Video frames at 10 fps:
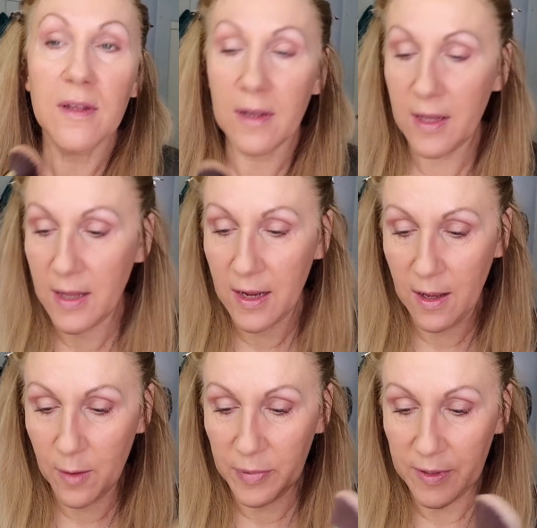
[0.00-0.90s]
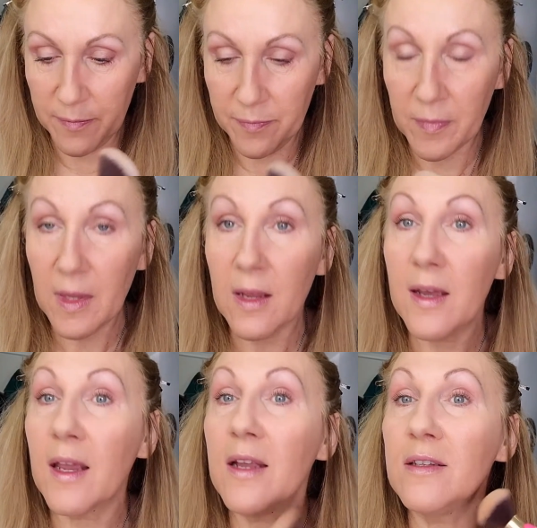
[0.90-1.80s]
And that helps.
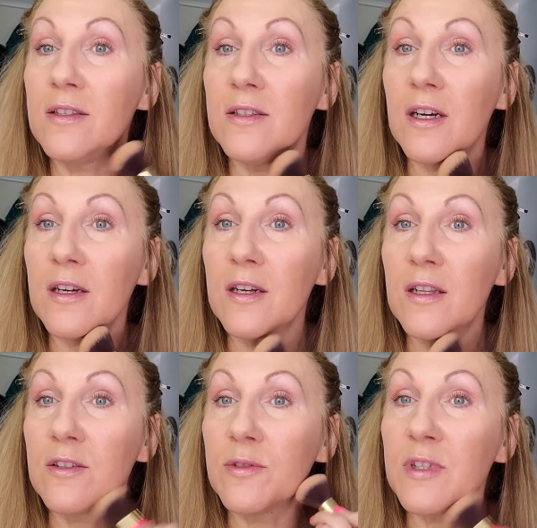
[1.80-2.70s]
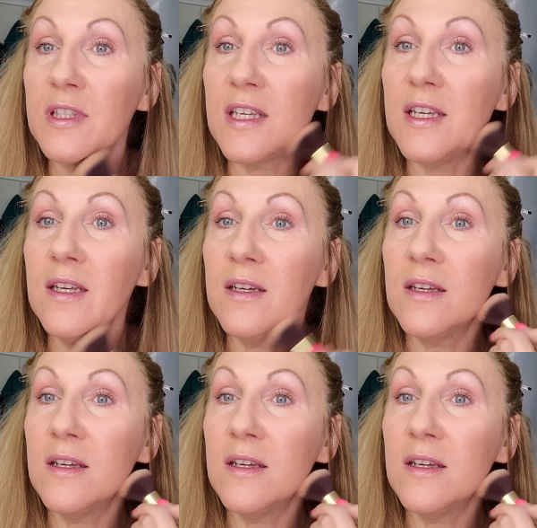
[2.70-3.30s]
Again, dark colors recede